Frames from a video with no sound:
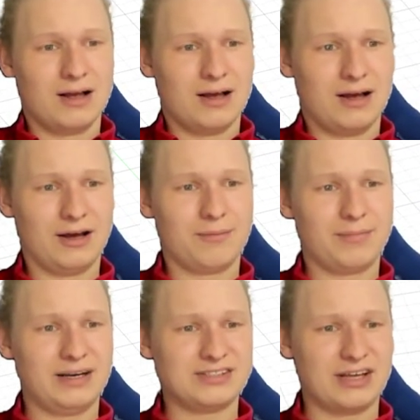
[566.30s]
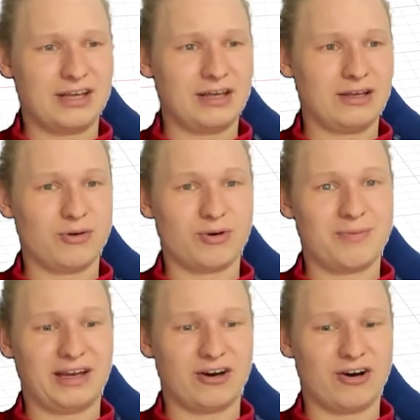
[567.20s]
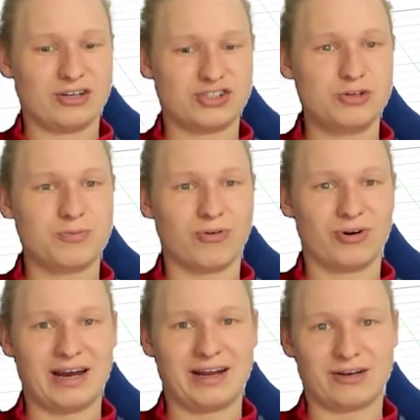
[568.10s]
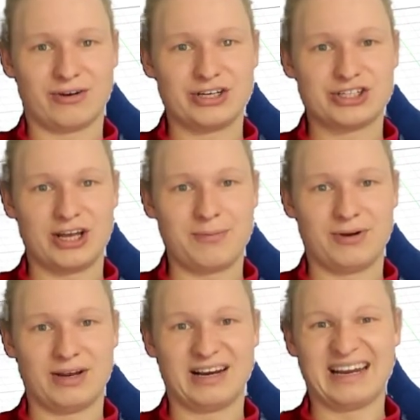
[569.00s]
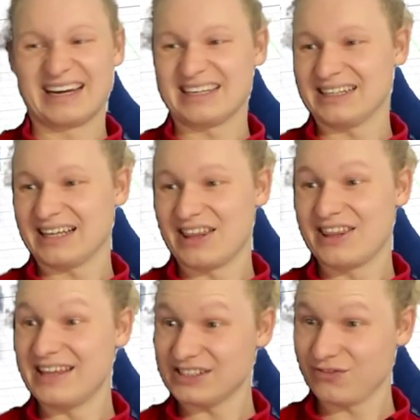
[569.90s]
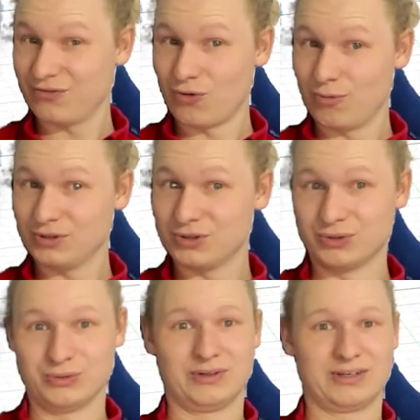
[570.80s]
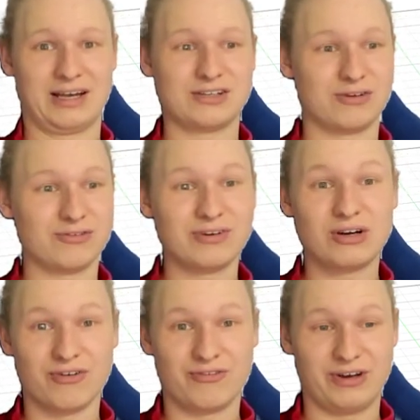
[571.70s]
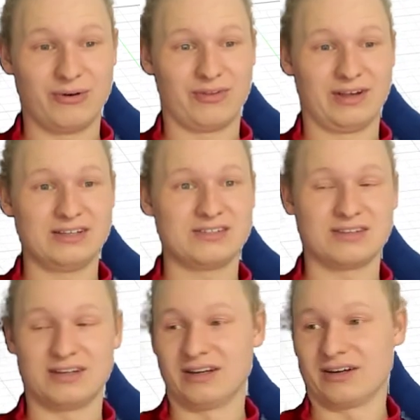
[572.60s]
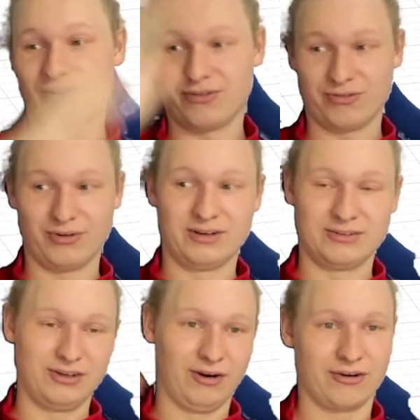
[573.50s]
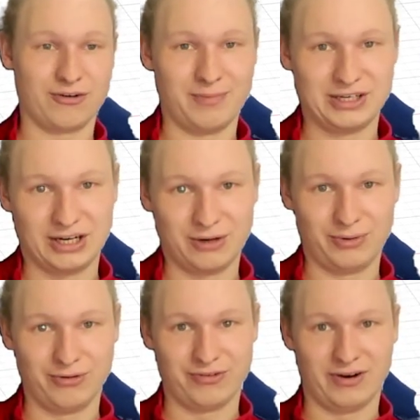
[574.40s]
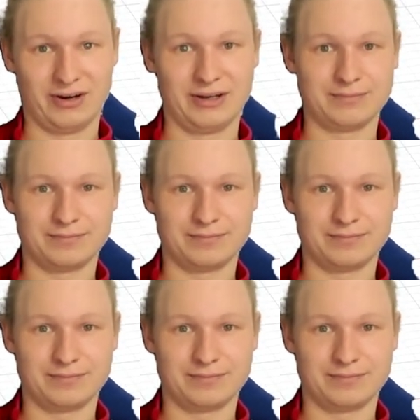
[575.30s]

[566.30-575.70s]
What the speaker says: But let's say you want to make a super organic looking shape, you can click this form tool. Okay, so I've already got a video on this, and I'll go through it and look on my channel and you'll find it.